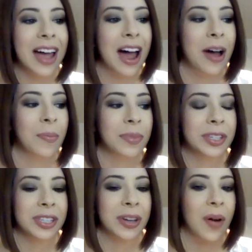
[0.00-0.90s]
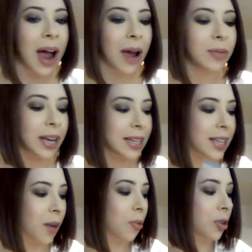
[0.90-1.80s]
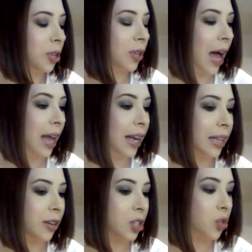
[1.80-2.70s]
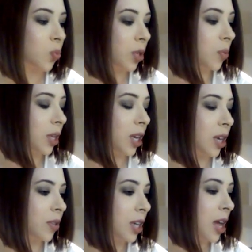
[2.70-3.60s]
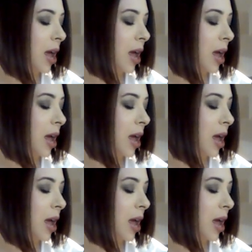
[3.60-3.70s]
Um, so I, like I said, I will include that, and they're just really, really cute.